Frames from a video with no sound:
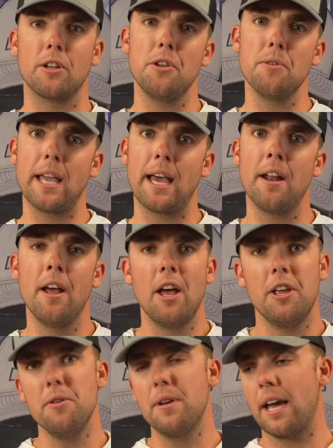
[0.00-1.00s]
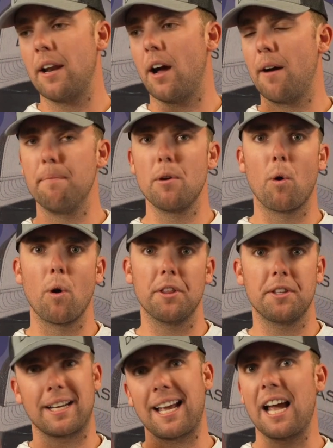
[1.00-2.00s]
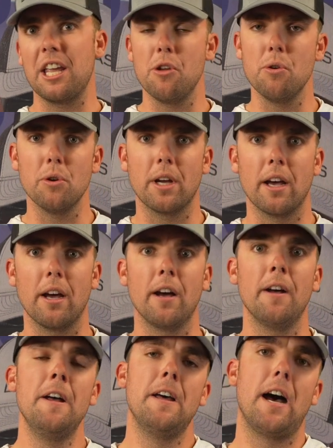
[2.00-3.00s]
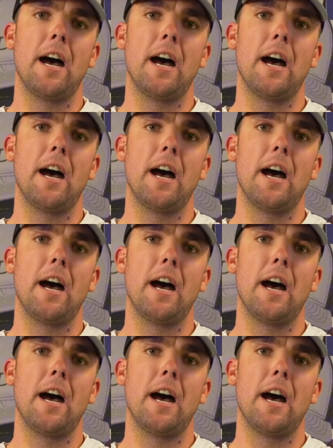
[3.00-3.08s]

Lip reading: So you get up north to Cayuga,